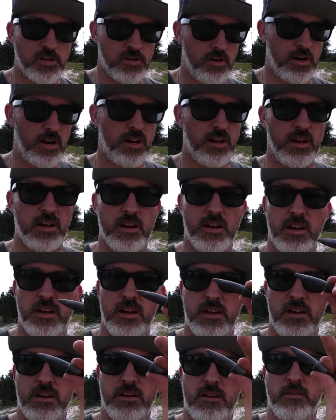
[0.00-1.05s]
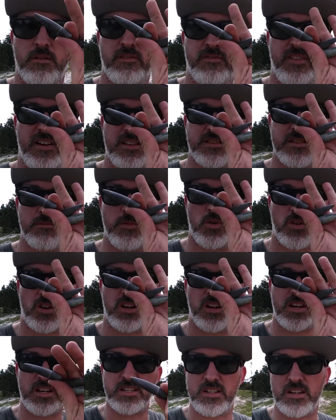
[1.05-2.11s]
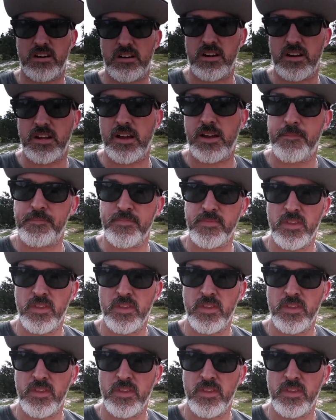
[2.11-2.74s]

training and uh, found some old goodies here today.